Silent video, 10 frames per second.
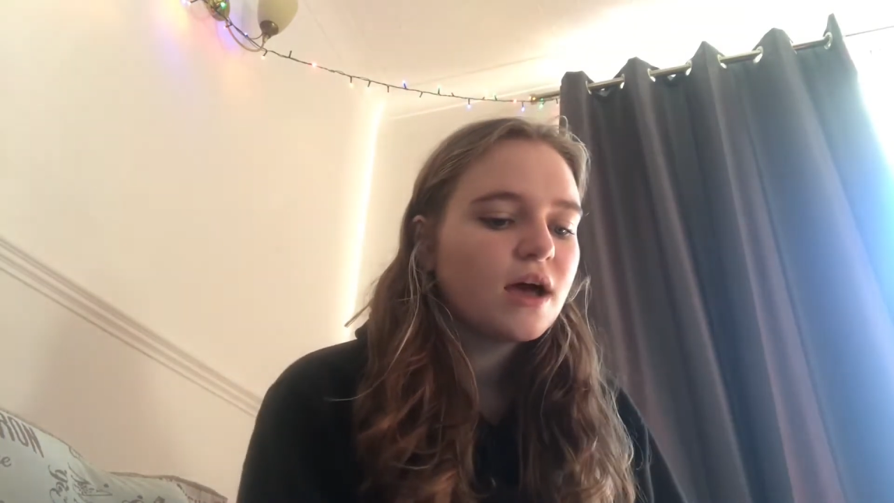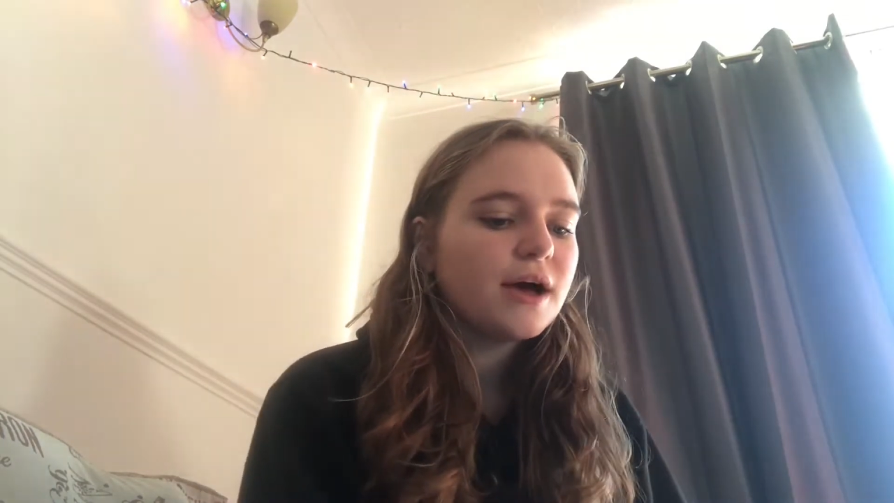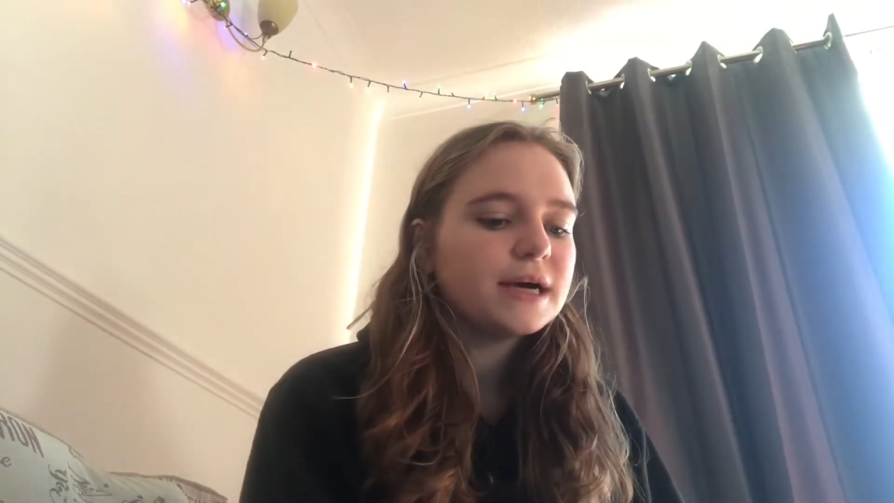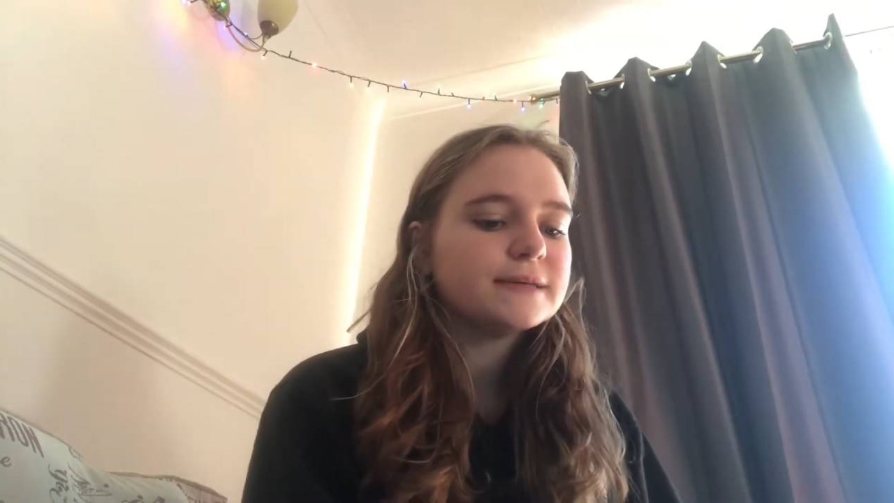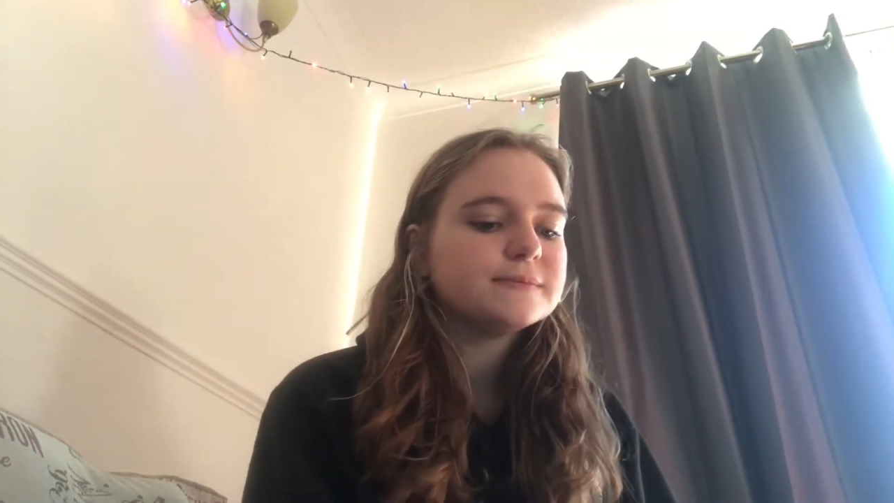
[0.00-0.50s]

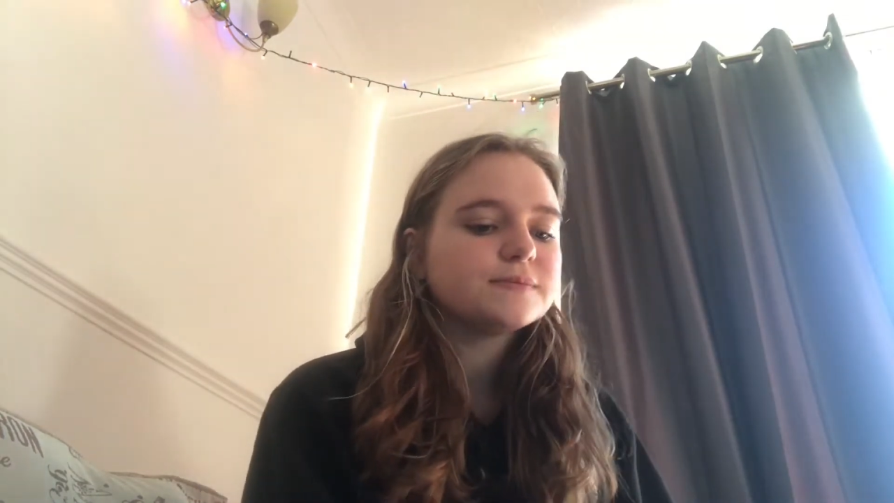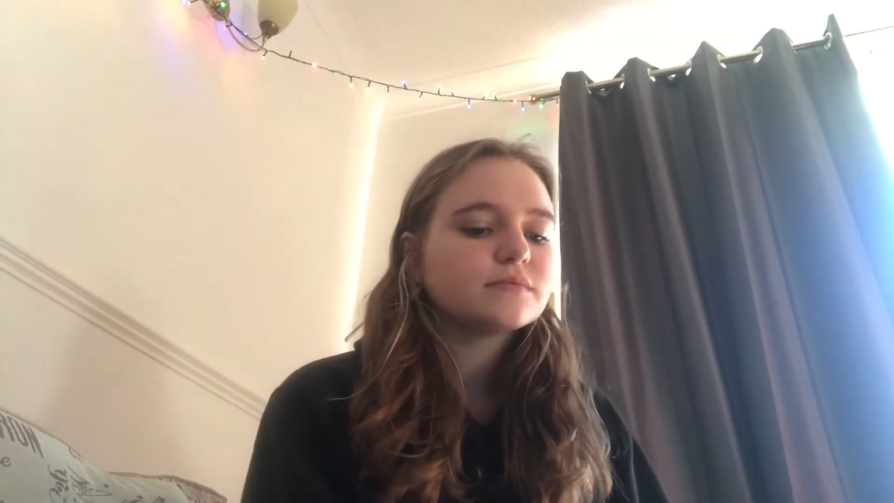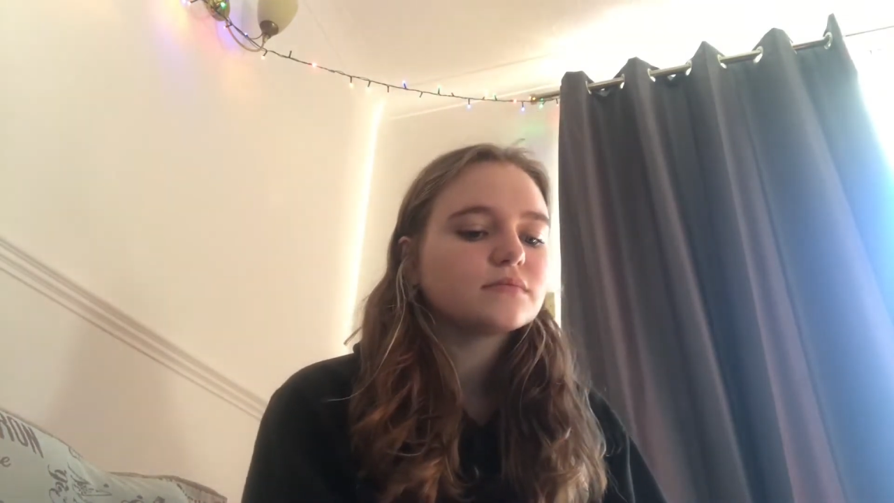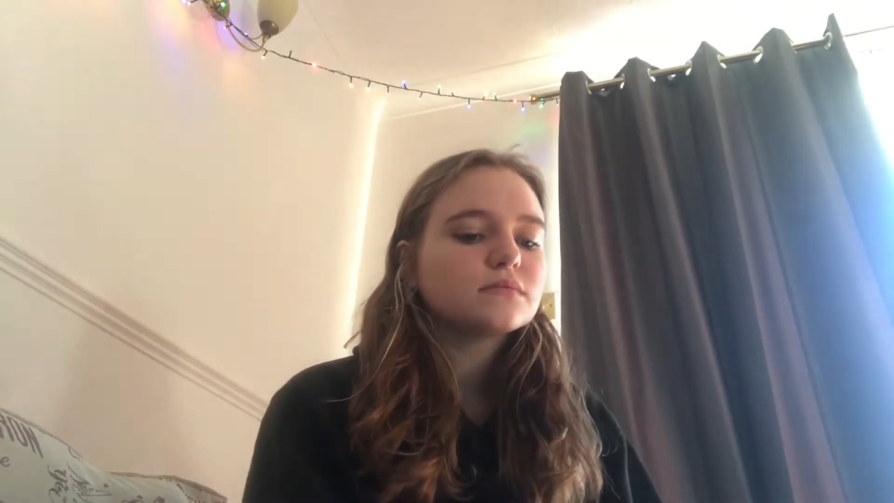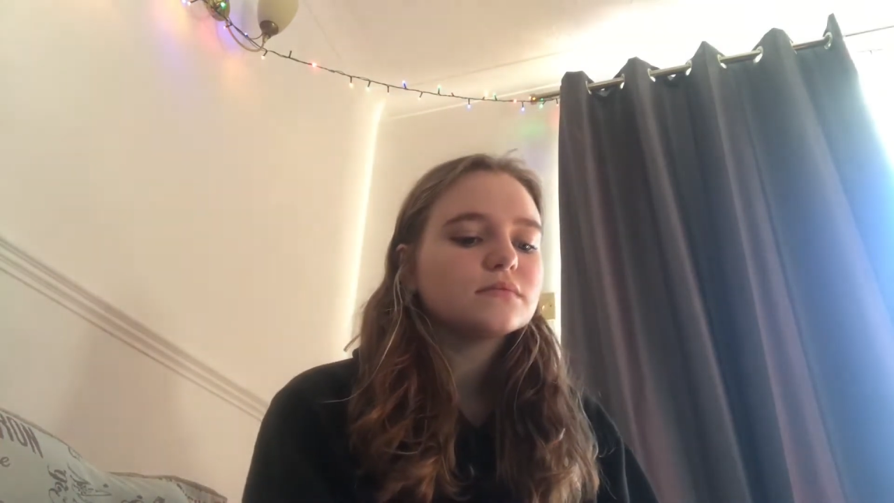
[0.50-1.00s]

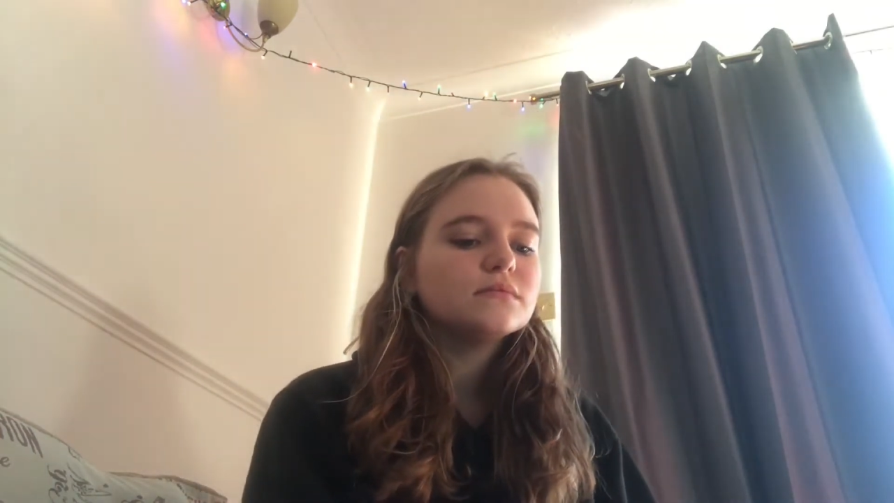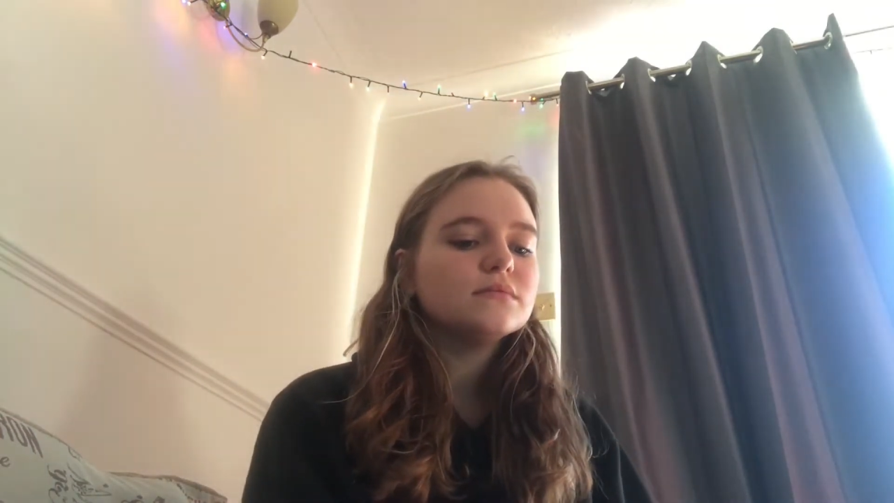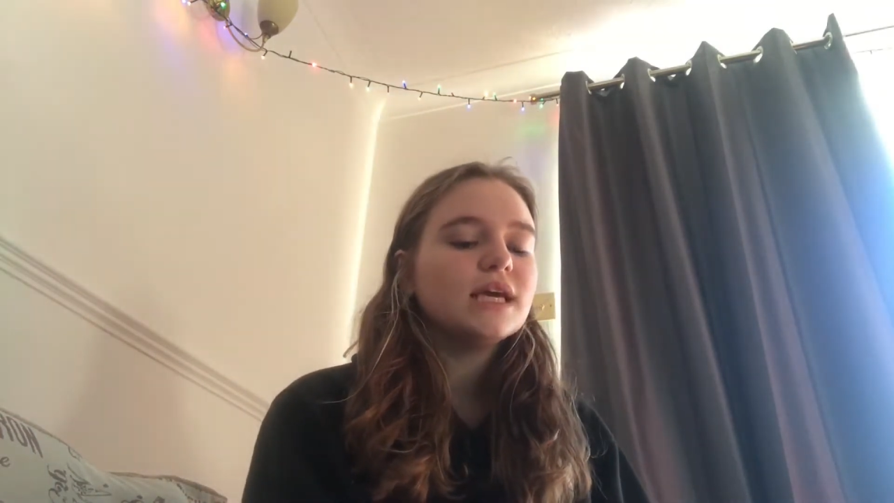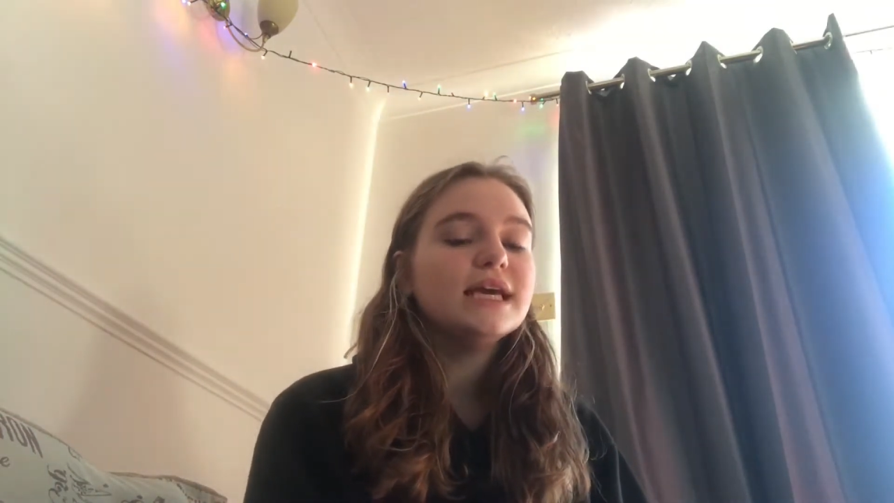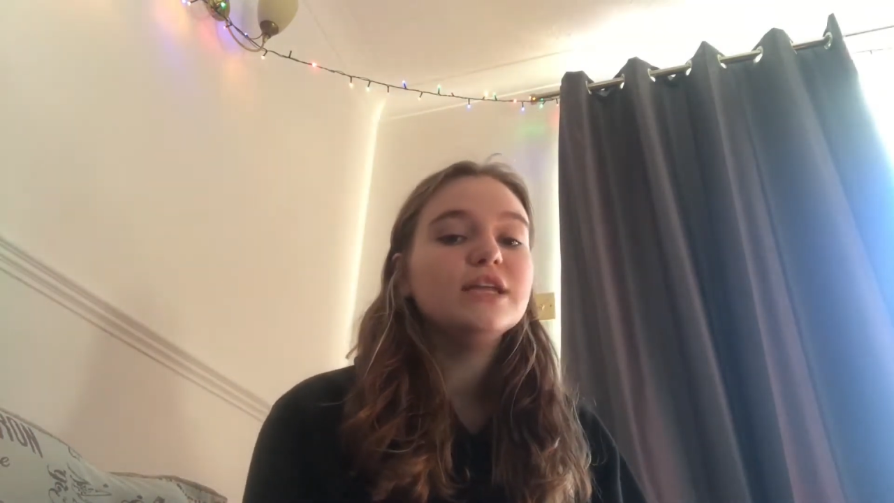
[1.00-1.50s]

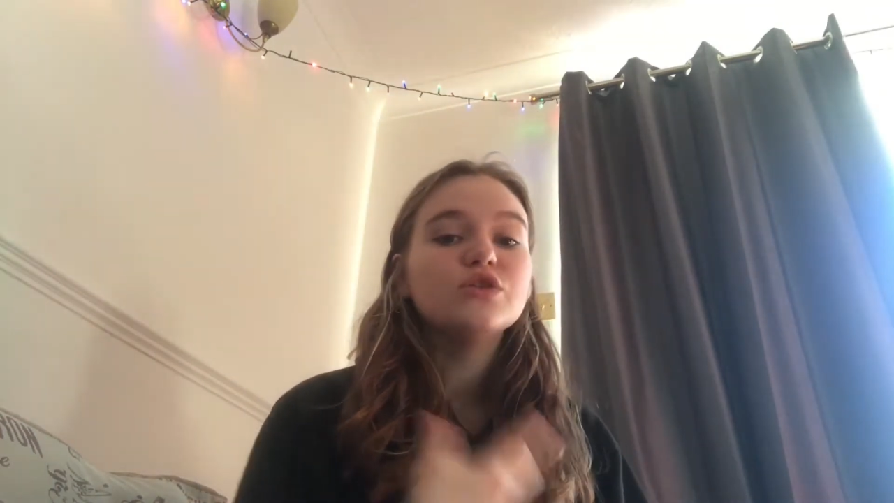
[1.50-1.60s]
In